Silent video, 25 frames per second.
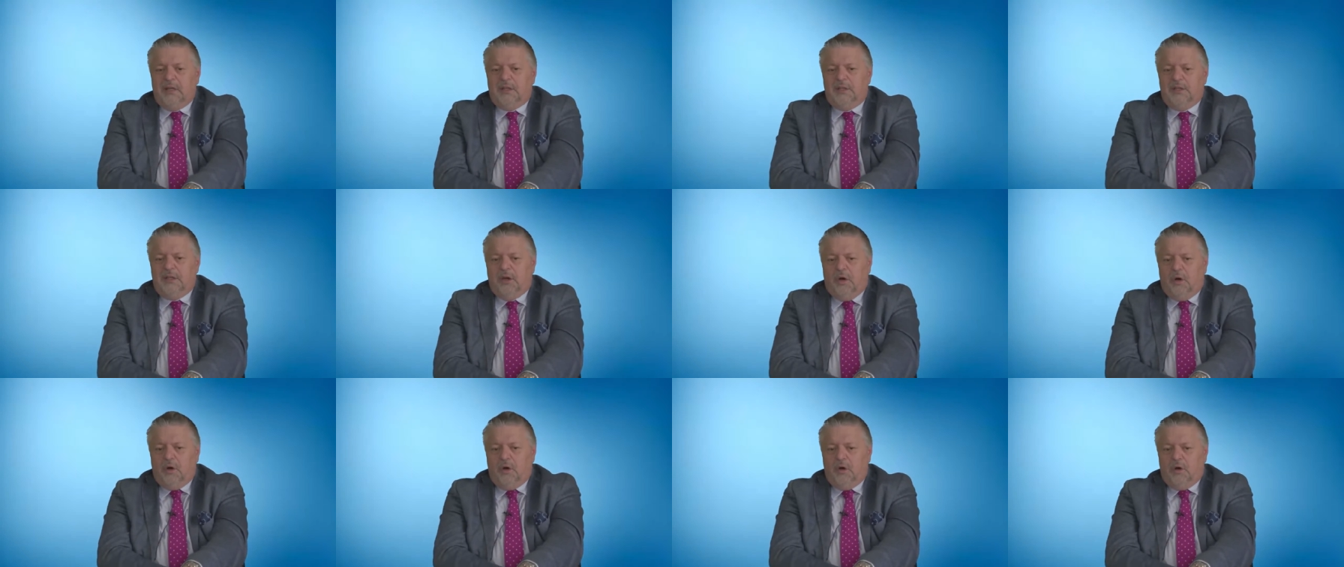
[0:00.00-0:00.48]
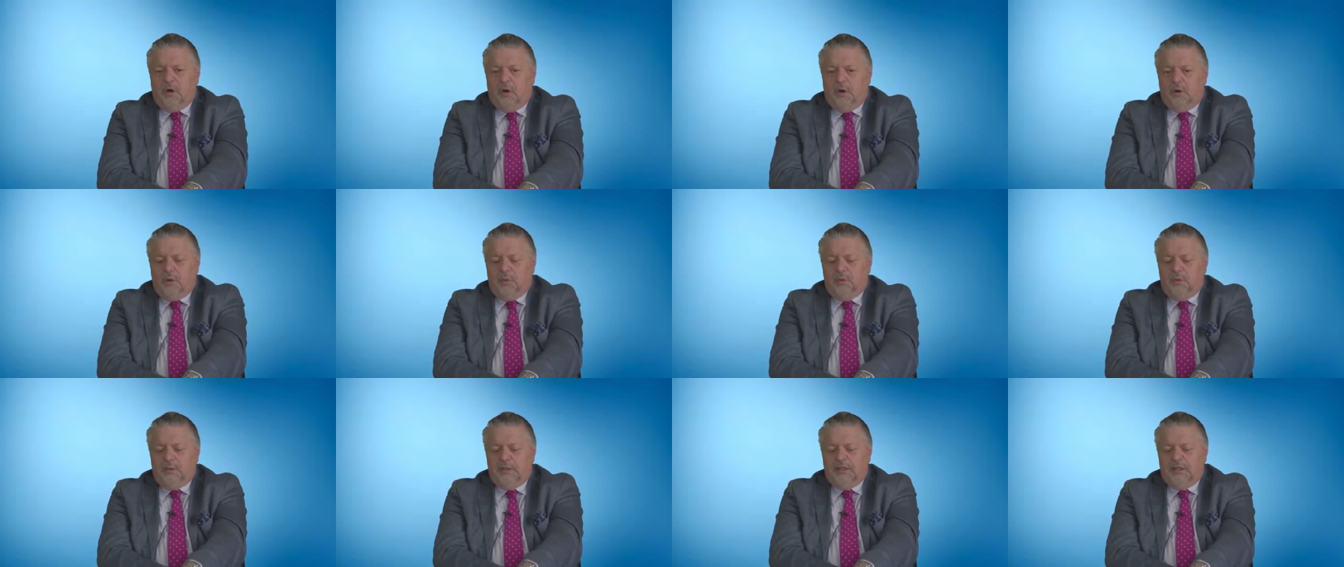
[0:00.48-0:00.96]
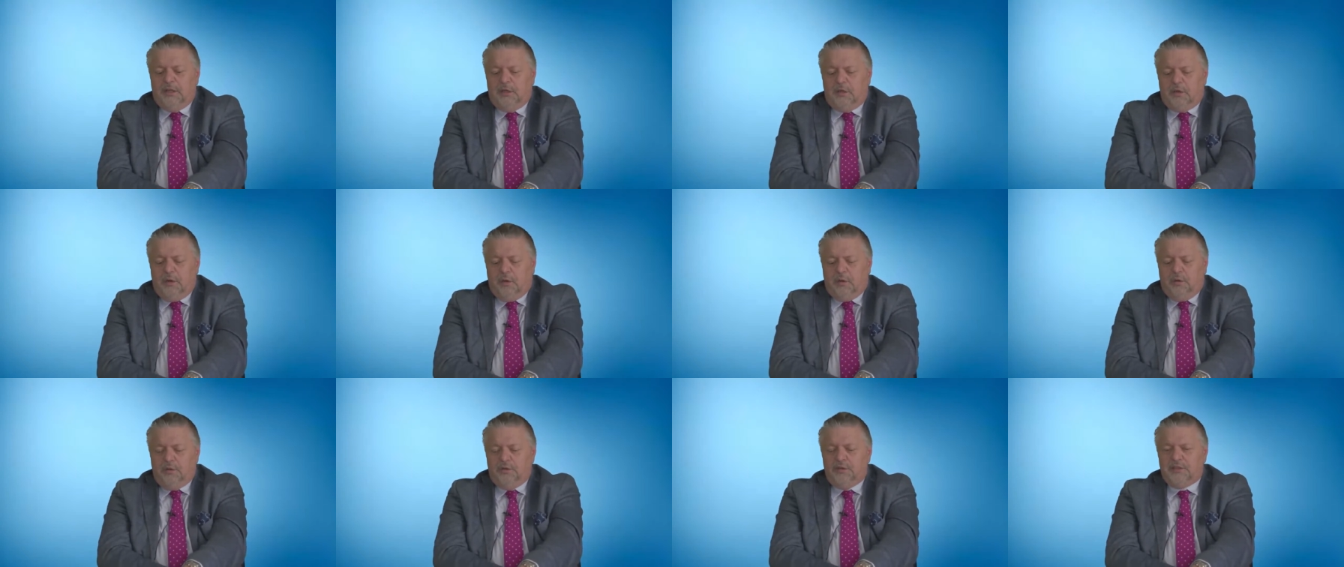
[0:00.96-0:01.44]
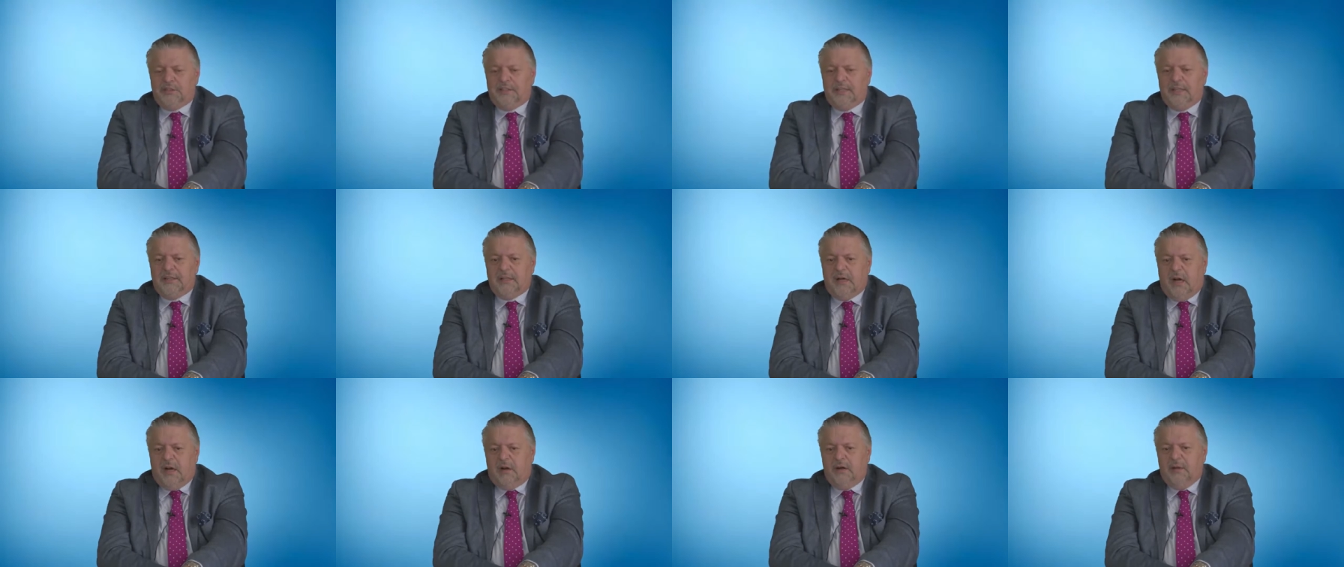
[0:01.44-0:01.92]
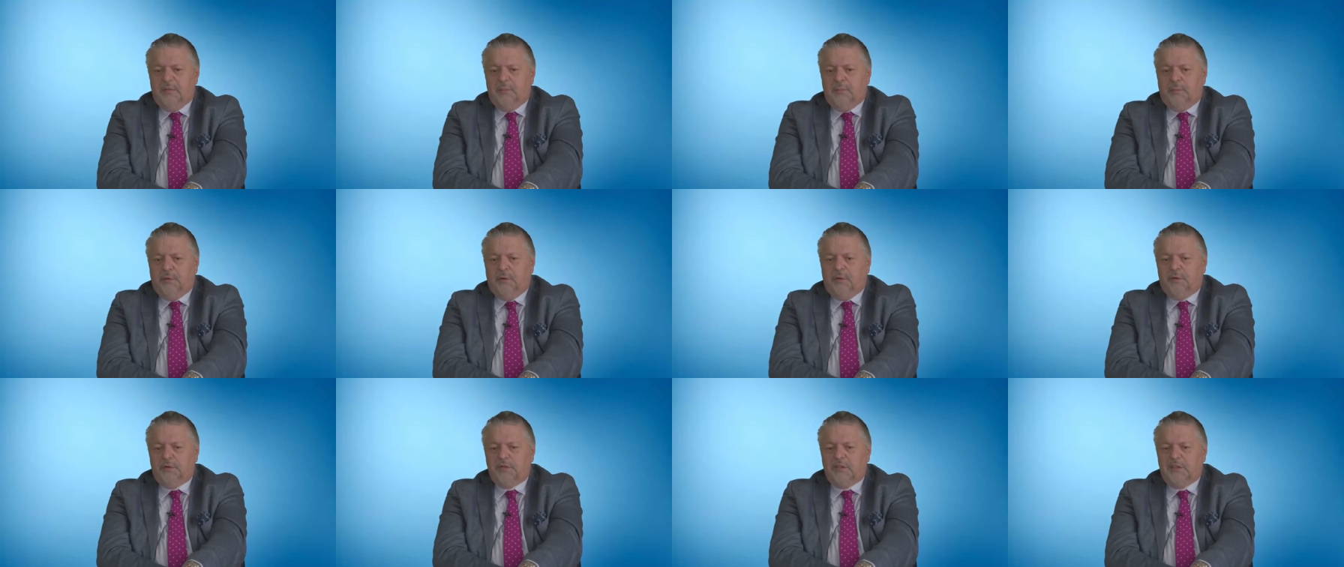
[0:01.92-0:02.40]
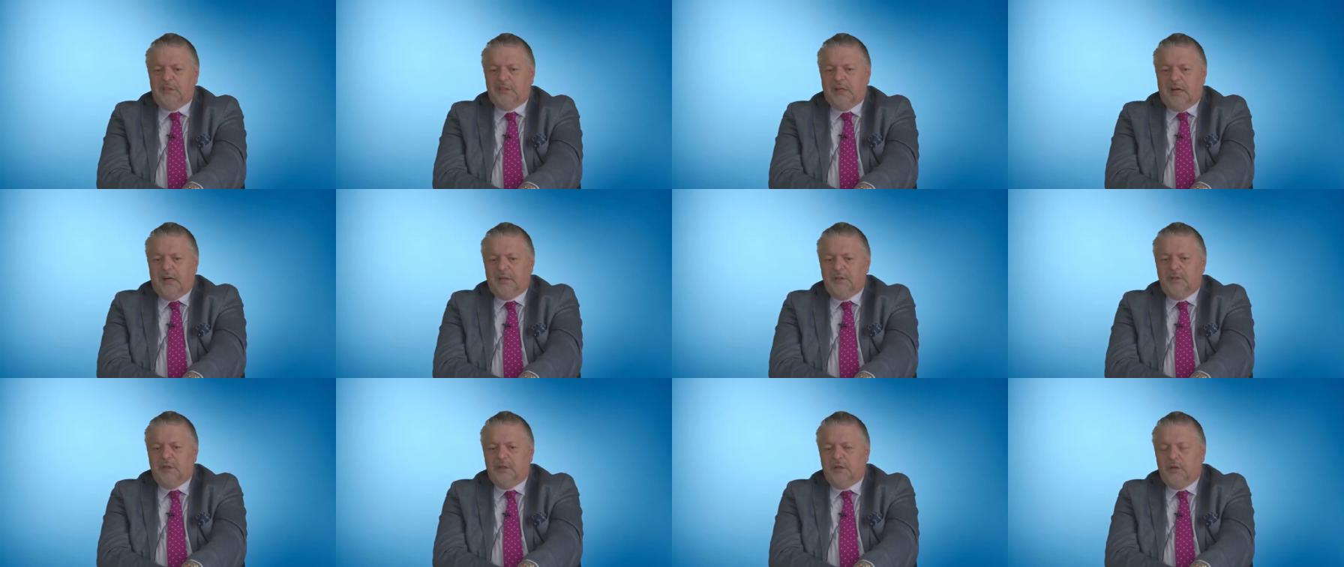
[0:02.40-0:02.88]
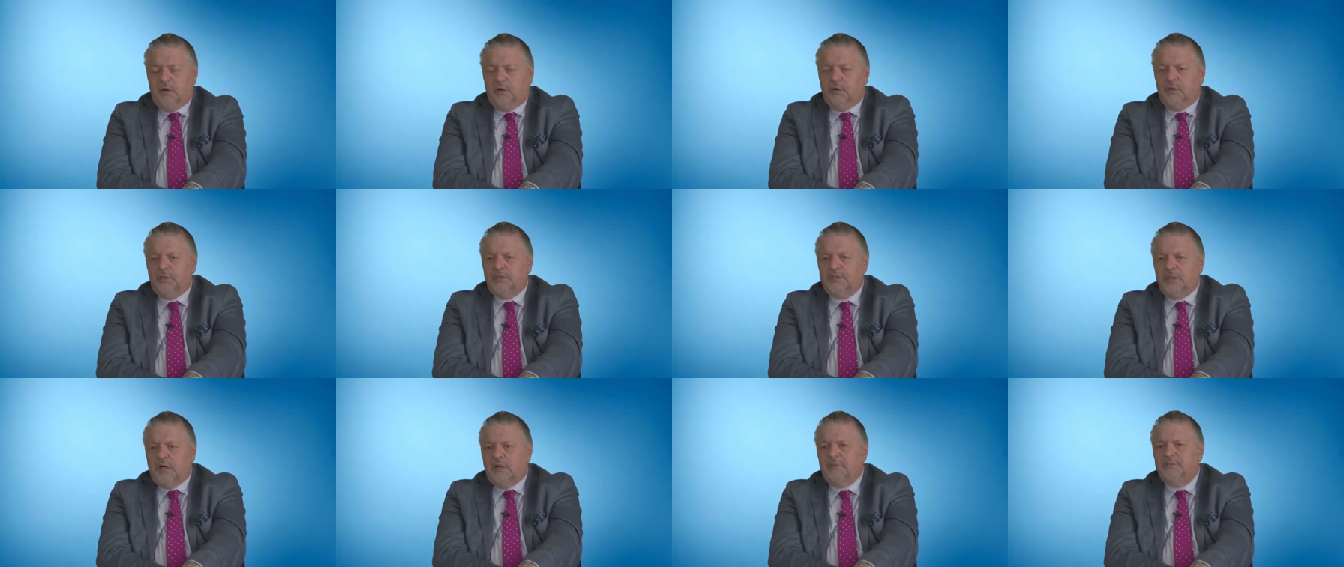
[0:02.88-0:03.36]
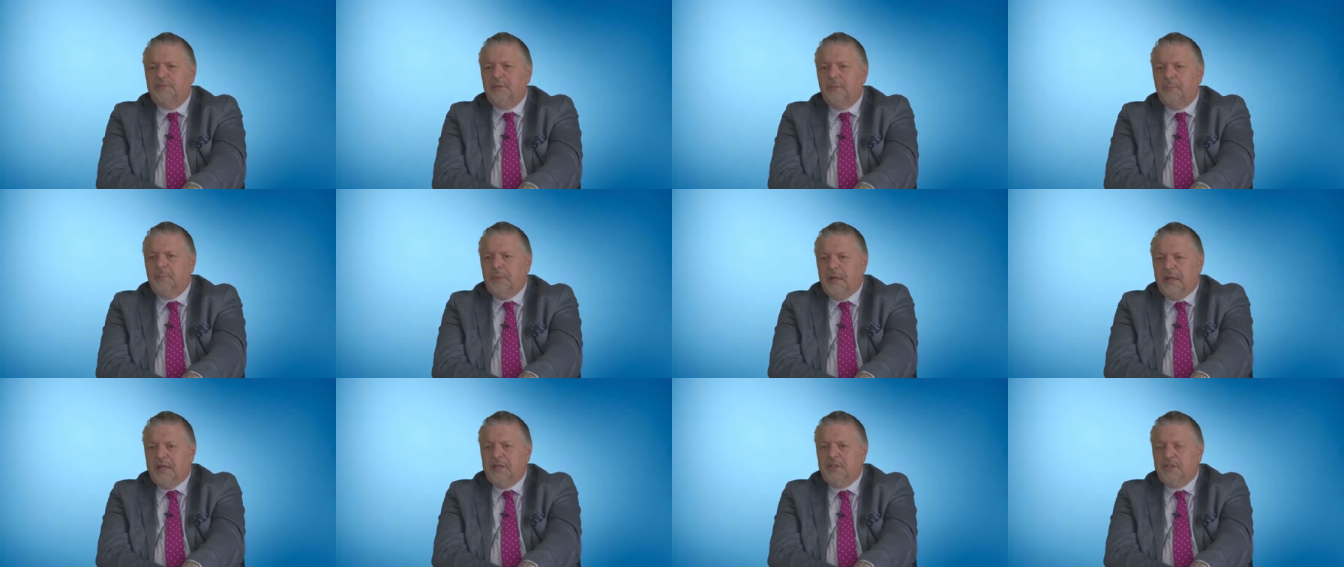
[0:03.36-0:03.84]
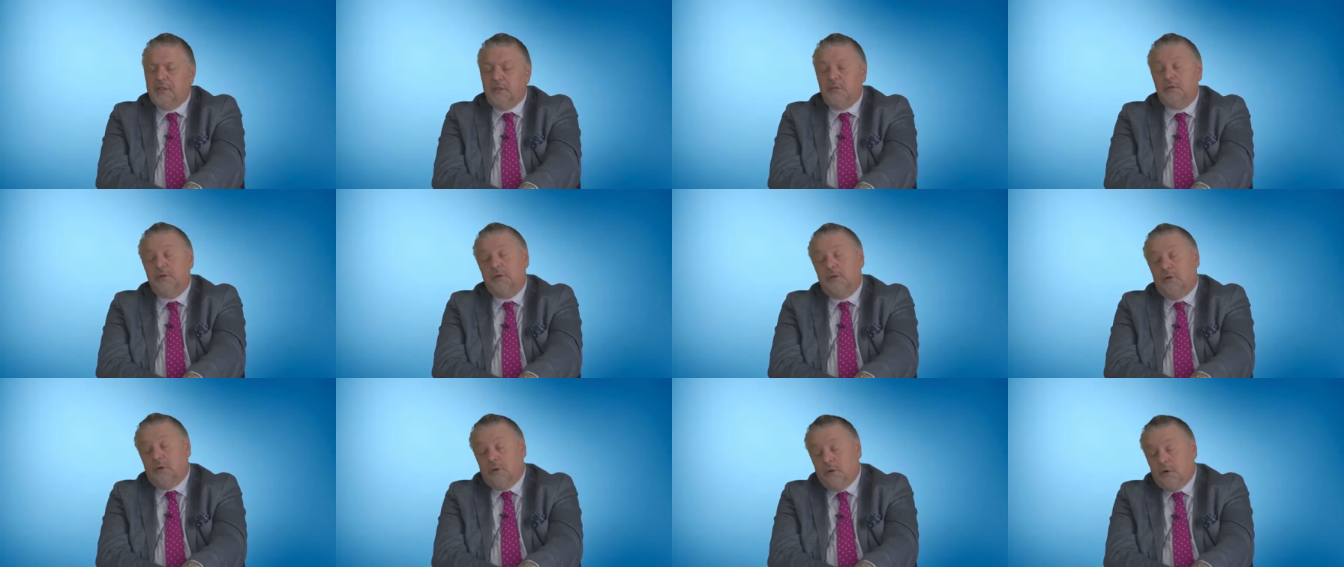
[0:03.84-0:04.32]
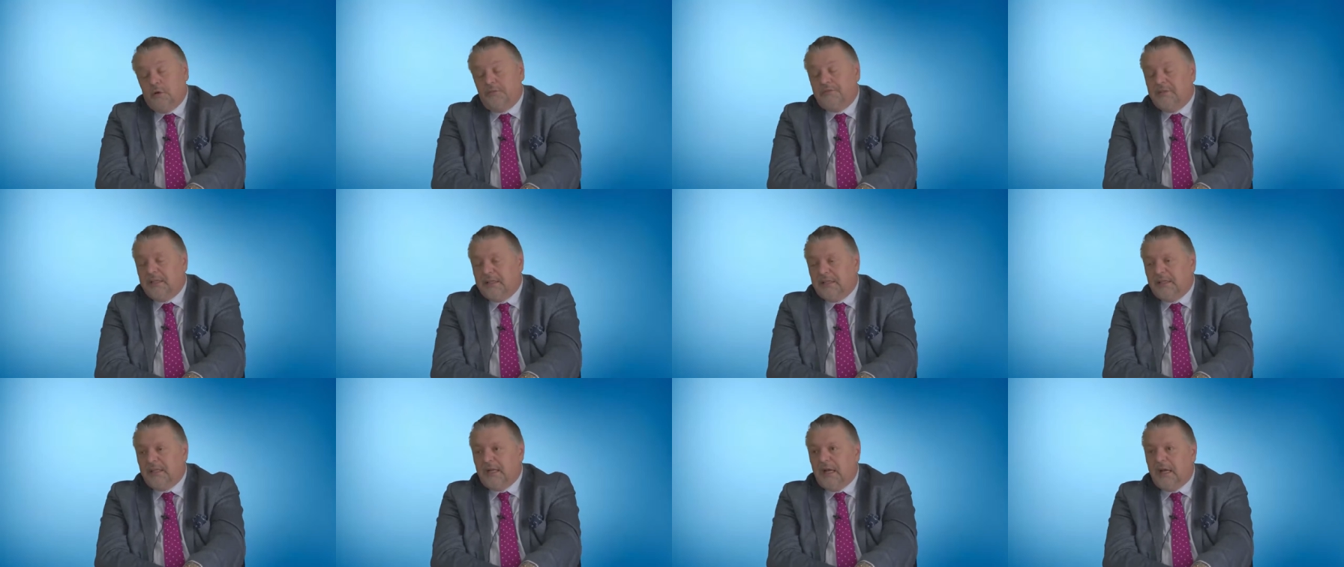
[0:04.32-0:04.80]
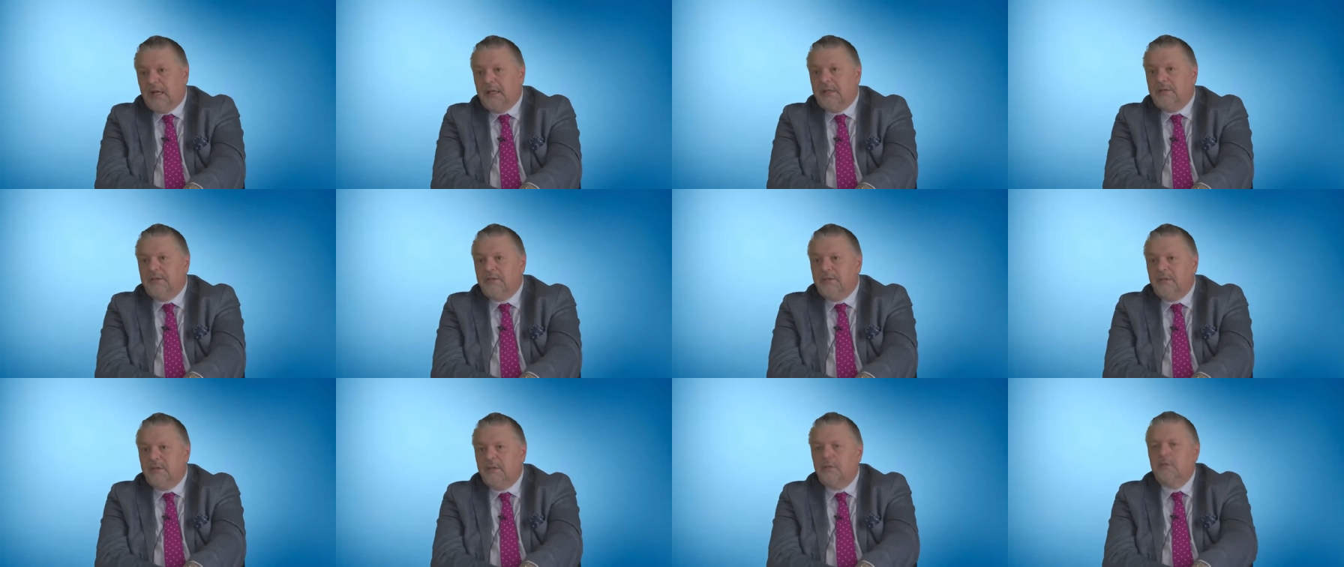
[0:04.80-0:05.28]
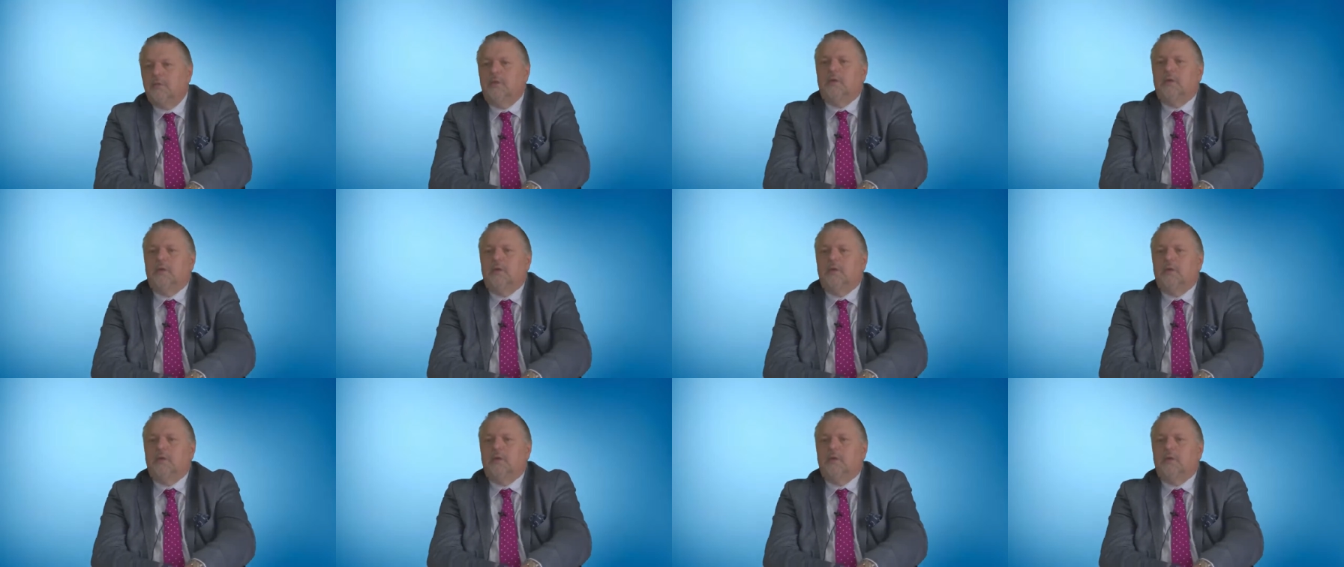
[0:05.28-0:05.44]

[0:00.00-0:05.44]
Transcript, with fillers: the only goals that are important are the goals of the patient or of the client.